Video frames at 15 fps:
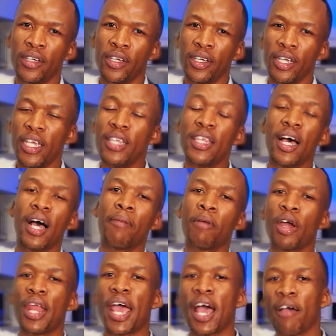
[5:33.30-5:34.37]
Either I'm
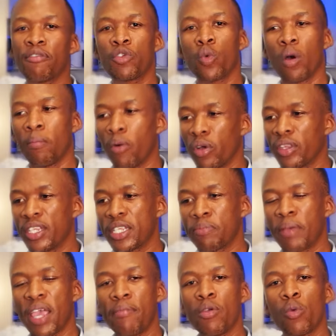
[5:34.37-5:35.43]
gonna have to abort this
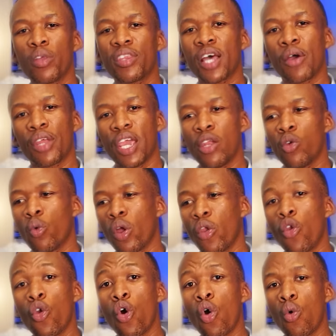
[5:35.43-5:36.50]
baby without
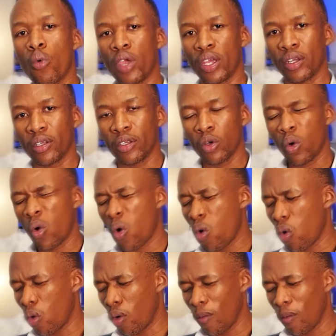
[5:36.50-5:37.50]
anyone knowing, or